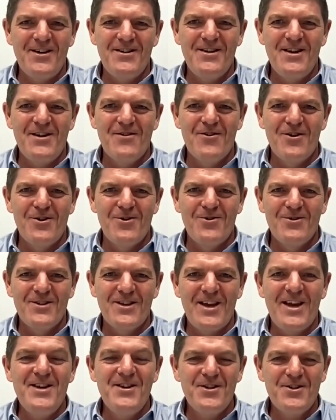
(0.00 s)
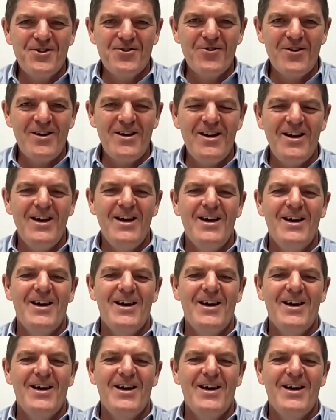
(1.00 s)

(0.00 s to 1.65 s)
uh, year old industry,